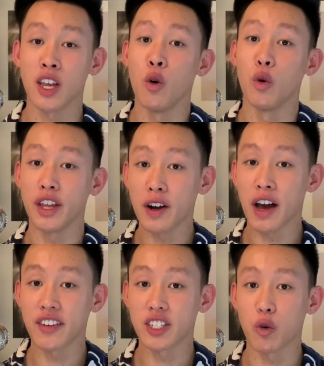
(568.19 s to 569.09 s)
without
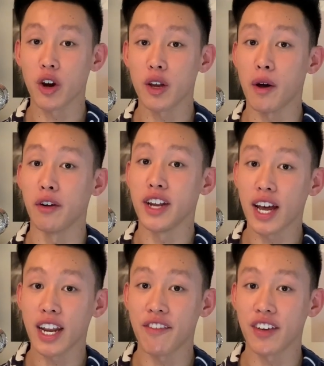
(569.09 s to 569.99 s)
having to worry about
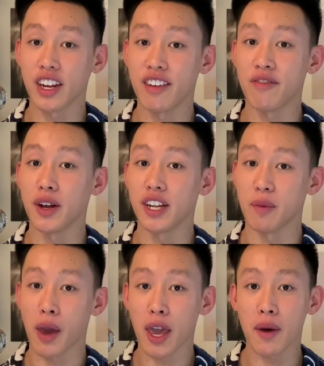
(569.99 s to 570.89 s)
not having enough money to
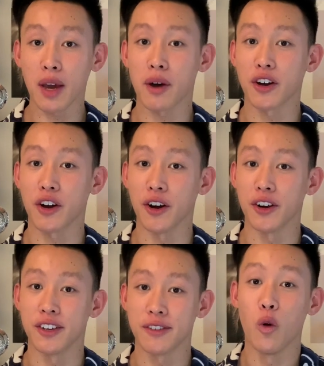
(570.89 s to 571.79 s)
pay back my card.